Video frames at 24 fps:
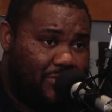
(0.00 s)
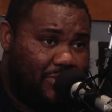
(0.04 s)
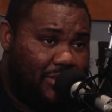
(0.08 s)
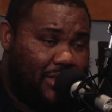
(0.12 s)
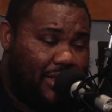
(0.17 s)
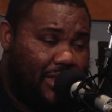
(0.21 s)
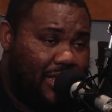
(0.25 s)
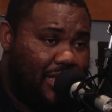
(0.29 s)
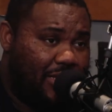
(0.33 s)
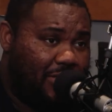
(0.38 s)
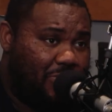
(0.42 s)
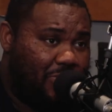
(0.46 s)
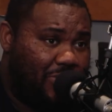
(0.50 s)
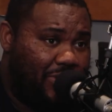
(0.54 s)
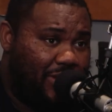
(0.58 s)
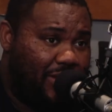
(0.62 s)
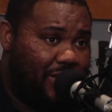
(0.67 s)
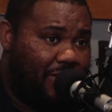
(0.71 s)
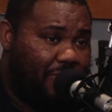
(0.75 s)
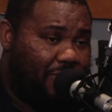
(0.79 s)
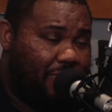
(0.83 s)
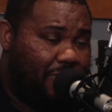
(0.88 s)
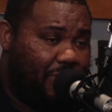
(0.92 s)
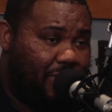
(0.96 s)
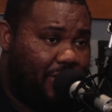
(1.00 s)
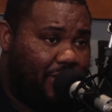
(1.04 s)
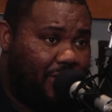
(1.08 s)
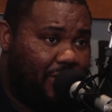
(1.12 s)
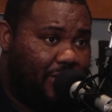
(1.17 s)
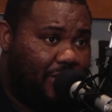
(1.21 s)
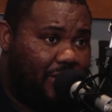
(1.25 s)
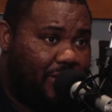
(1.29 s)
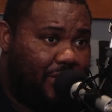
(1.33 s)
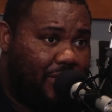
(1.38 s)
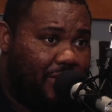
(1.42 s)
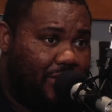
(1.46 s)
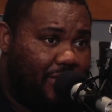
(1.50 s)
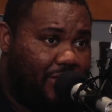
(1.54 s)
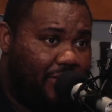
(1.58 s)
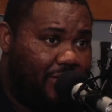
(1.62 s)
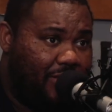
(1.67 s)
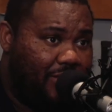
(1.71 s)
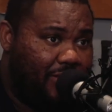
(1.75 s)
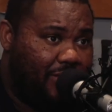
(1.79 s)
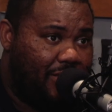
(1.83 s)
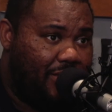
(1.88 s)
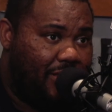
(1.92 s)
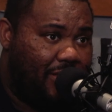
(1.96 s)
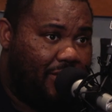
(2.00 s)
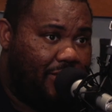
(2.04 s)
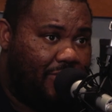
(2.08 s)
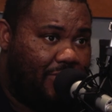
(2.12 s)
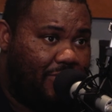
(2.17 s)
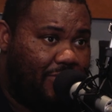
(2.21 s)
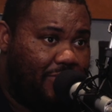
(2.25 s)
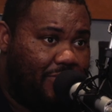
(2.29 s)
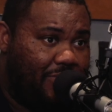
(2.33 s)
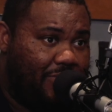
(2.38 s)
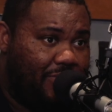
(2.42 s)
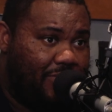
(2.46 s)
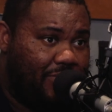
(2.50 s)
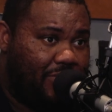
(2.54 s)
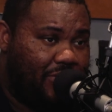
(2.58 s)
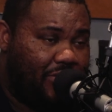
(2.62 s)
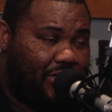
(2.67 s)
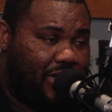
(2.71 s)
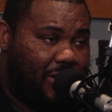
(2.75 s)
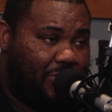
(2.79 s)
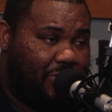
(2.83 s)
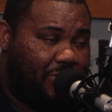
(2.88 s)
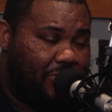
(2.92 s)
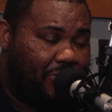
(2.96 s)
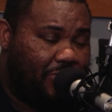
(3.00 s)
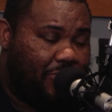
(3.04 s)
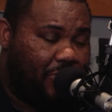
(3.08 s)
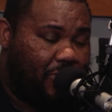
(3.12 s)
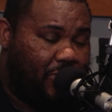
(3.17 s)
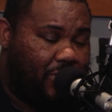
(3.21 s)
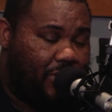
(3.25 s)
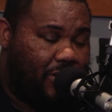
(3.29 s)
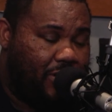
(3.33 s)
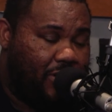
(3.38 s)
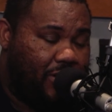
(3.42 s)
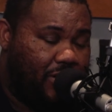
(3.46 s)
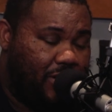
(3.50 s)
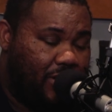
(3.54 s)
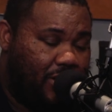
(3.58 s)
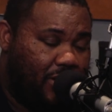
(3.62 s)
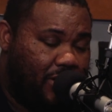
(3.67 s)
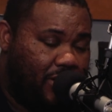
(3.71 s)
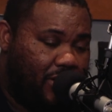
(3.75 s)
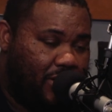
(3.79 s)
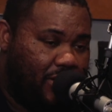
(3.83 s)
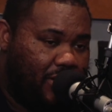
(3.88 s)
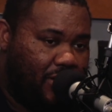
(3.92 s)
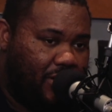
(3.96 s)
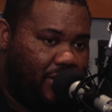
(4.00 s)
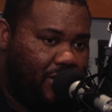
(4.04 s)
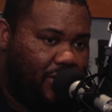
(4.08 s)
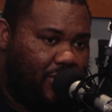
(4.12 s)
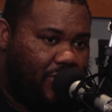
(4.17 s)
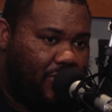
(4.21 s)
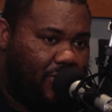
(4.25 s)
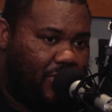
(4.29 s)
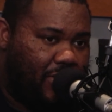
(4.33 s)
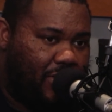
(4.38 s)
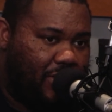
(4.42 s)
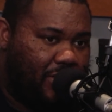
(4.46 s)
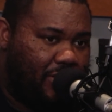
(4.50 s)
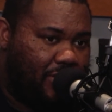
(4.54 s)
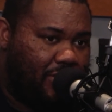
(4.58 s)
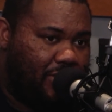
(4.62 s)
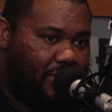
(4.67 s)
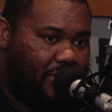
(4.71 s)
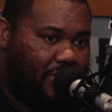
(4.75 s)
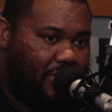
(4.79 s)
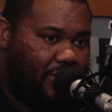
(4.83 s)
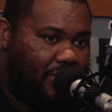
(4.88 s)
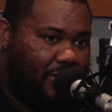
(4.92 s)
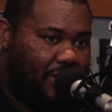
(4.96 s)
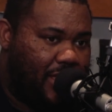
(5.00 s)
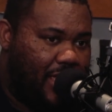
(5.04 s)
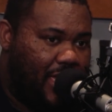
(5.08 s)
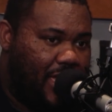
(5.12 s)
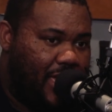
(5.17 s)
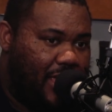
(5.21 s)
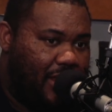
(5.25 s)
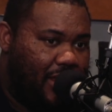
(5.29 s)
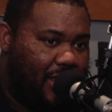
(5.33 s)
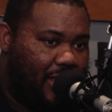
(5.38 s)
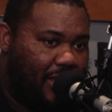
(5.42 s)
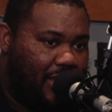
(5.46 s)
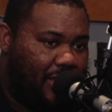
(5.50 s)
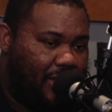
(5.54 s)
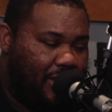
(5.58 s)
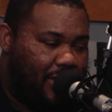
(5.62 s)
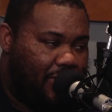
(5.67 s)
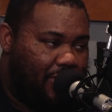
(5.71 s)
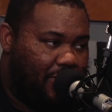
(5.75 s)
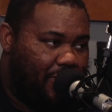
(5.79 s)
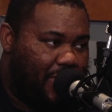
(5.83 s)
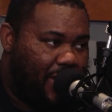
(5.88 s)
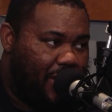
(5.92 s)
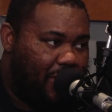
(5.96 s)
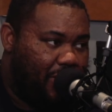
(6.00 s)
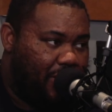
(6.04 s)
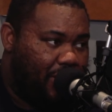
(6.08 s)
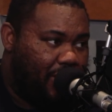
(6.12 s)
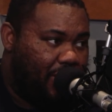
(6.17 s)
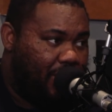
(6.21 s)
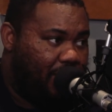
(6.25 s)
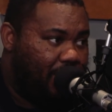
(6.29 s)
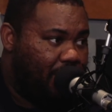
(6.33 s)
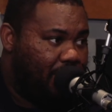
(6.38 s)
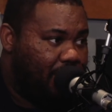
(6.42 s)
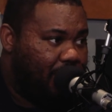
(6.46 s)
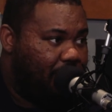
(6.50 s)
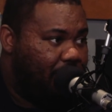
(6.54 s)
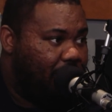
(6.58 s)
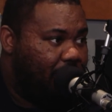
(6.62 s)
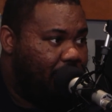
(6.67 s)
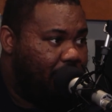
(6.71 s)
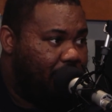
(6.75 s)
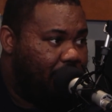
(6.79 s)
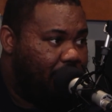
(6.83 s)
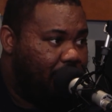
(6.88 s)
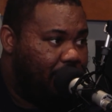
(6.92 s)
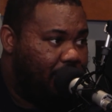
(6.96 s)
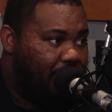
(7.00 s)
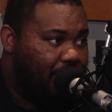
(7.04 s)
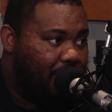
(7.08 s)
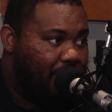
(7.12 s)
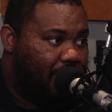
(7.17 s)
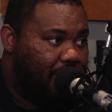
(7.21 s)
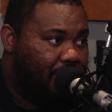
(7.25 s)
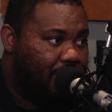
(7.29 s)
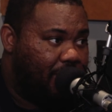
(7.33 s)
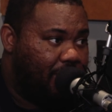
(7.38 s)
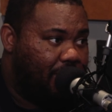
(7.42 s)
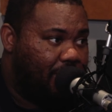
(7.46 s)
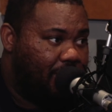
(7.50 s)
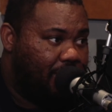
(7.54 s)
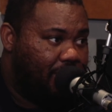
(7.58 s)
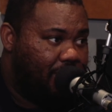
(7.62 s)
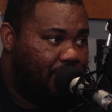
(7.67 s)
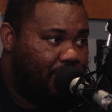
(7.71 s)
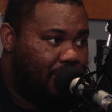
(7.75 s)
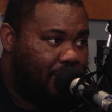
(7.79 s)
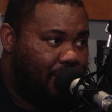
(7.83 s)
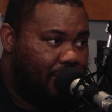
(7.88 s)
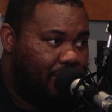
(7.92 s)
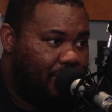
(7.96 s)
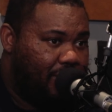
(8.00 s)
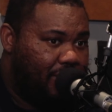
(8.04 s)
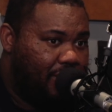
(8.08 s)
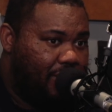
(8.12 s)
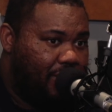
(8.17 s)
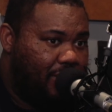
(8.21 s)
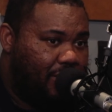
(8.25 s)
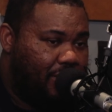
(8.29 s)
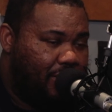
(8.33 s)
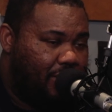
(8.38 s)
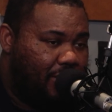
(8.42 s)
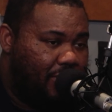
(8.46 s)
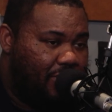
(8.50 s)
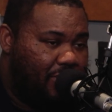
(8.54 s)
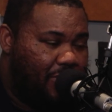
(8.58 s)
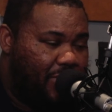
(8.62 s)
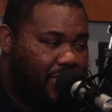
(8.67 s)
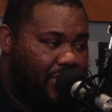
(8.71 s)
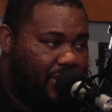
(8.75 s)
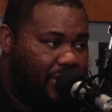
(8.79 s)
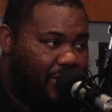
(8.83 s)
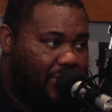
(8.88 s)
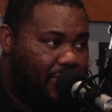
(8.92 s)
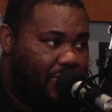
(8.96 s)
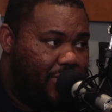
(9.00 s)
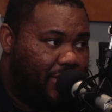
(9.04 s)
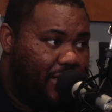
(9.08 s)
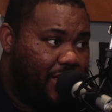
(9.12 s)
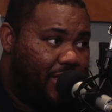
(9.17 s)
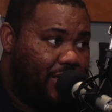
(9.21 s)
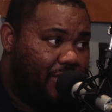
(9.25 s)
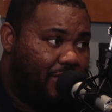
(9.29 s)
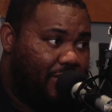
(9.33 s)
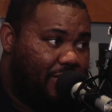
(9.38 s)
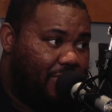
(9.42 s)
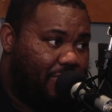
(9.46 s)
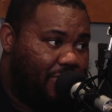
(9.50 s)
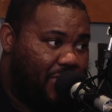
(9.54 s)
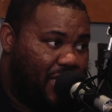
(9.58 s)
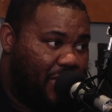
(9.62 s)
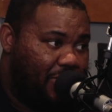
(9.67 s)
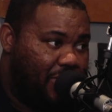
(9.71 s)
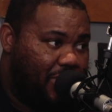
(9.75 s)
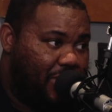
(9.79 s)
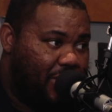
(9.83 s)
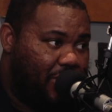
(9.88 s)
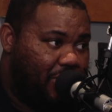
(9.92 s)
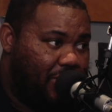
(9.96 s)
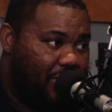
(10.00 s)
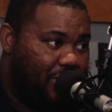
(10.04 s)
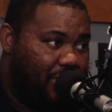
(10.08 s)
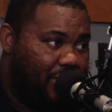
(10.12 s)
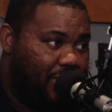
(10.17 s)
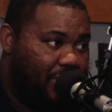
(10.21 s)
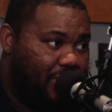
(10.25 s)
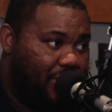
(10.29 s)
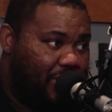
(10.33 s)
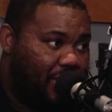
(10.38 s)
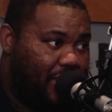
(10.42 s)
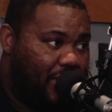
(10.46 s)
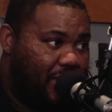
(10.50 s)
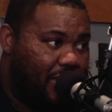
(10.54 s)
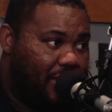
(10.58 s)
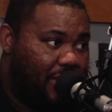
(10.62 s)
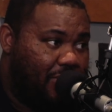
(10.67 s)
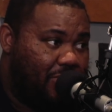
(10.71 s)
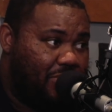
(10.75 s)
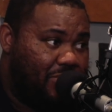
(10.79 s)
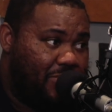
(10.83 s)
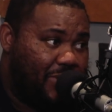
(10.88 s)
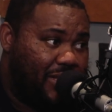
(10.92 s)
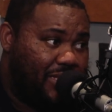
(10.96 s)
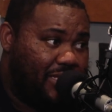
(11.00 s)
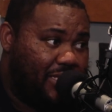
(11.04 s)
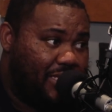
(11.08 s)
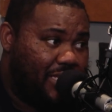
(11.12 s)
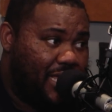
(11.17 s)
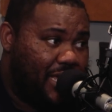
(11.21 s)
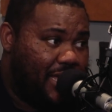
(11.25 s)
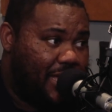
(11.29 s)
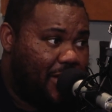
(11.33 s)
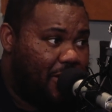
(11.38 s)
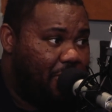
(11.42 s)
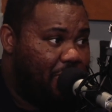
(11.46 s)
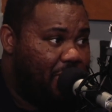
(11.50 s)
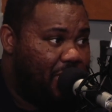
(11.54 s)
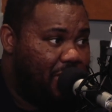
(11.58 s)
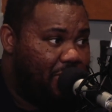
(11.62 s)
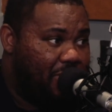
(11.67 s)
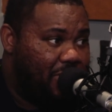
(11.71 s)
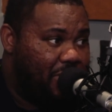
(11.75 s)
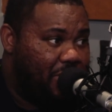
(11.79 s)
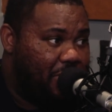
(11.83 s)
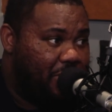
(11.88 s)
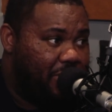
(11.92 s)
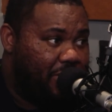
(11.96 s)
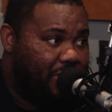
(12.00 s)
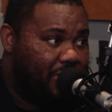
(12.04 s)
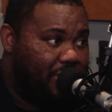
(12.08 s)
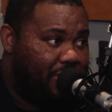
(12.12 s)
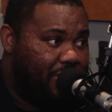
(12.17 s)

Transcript: last we left on the end of chapter 4 was they had like another bounty on the Mandalorian and Baby Yoda, and he was about to take out Baby Yoda